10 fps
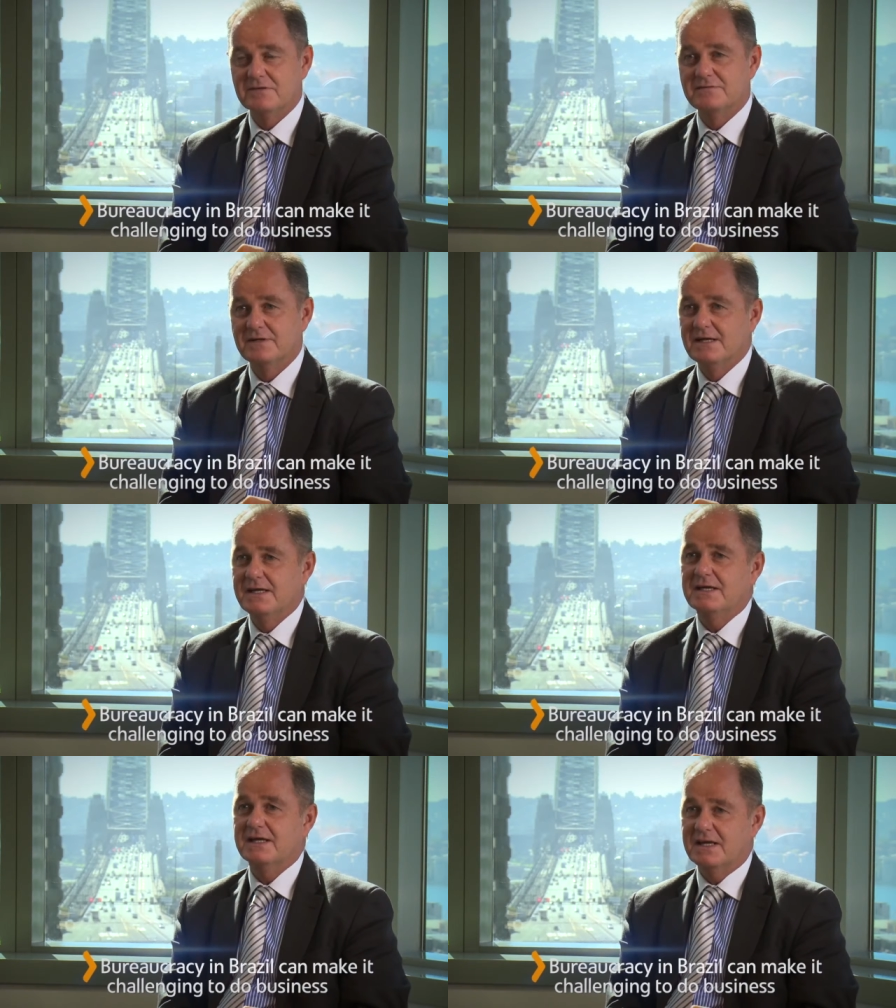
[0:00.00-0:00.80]
of
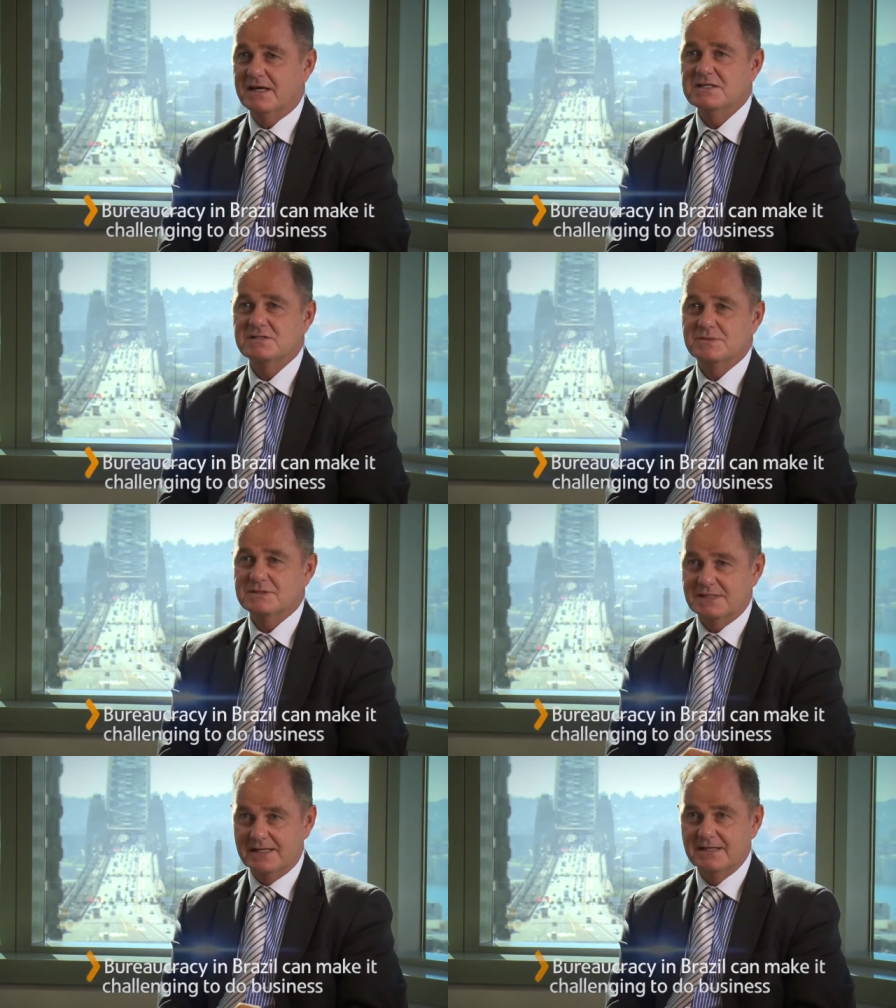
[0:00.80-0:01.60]

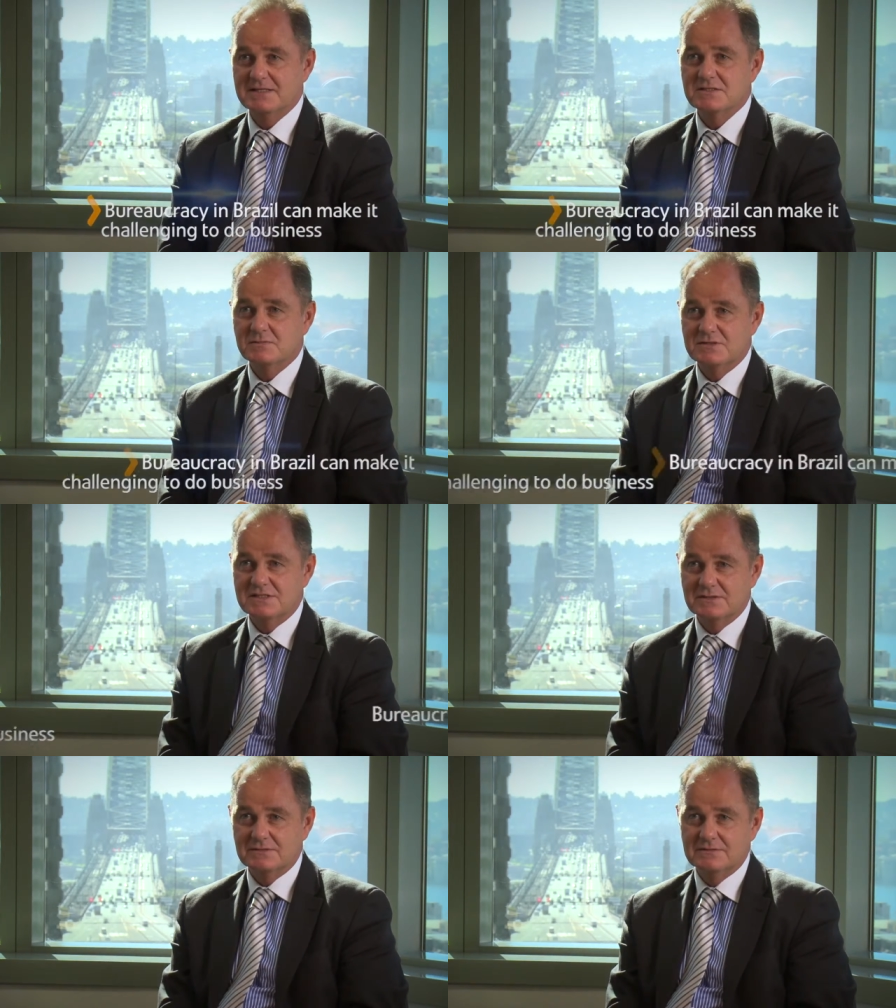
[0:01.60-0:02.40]
engagement to get into
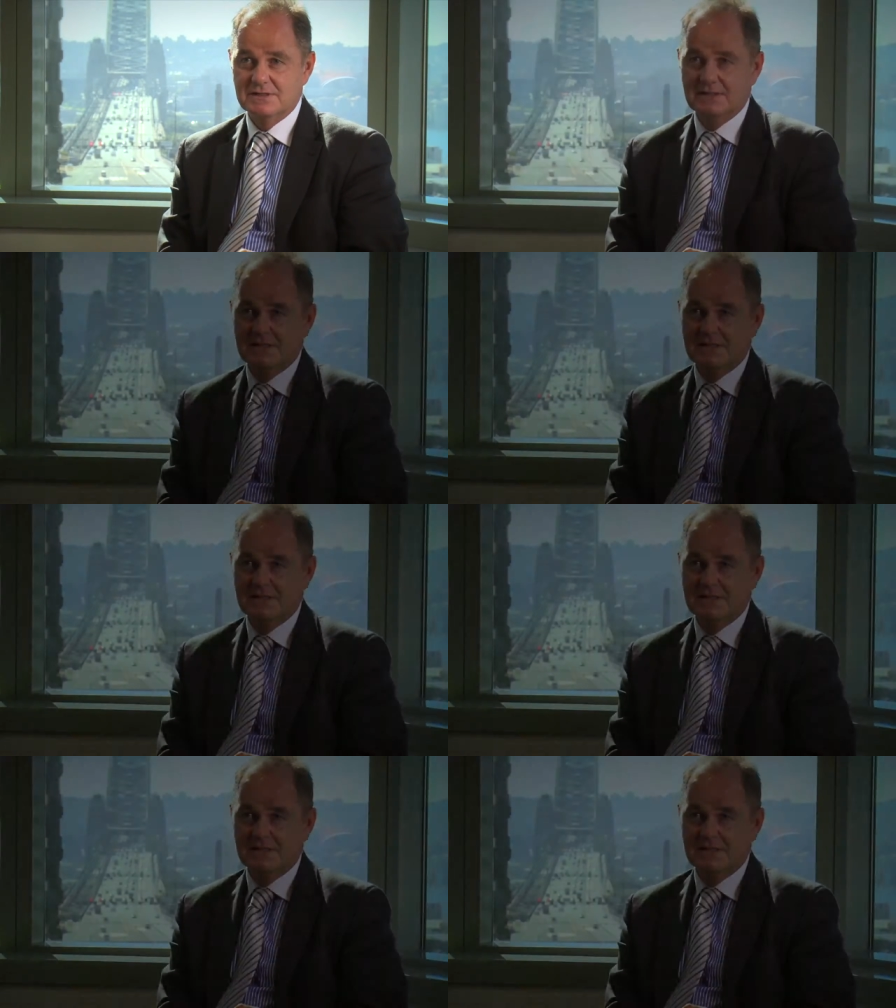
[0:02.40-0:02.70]
Brazil.